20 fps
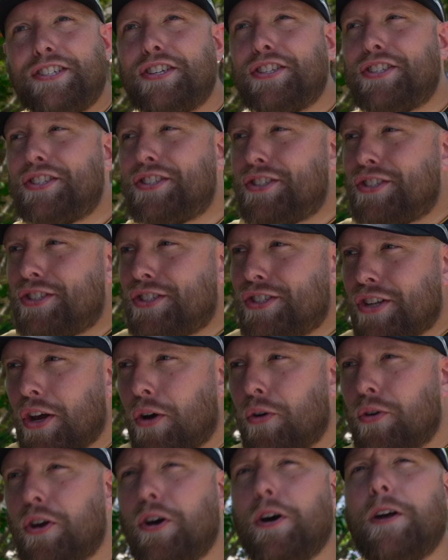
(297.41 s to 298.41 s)
just
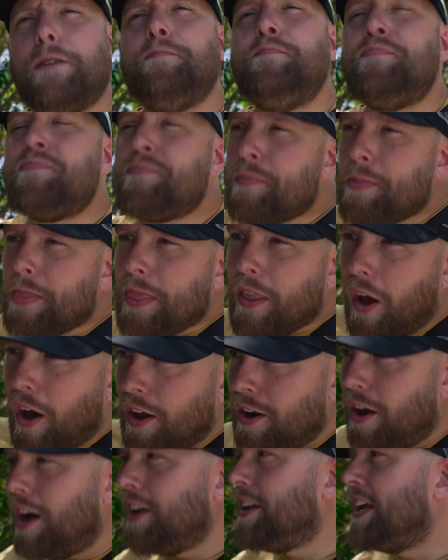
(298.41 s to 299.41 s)
so good.
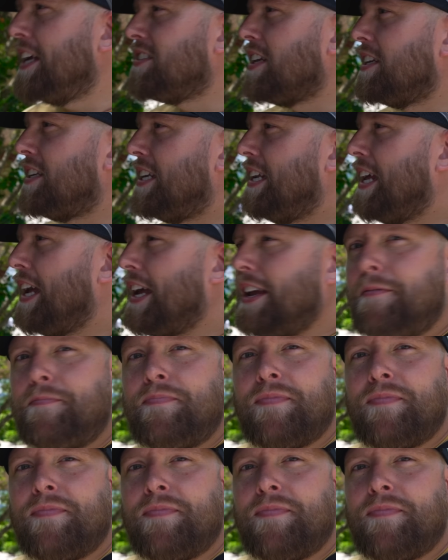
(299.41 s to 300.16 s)
on hot days like today,